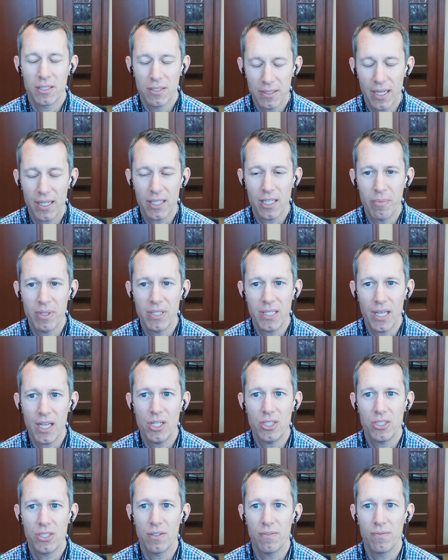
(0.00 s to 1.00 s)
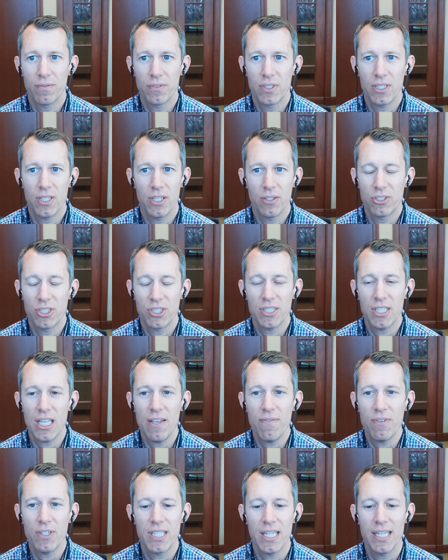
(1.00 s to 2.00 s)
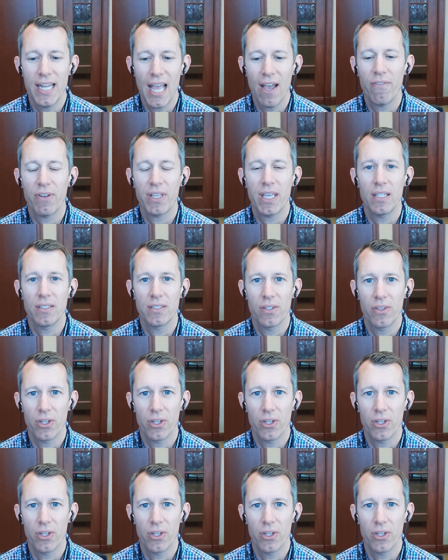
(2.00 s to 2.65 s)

documentation, just even to navigate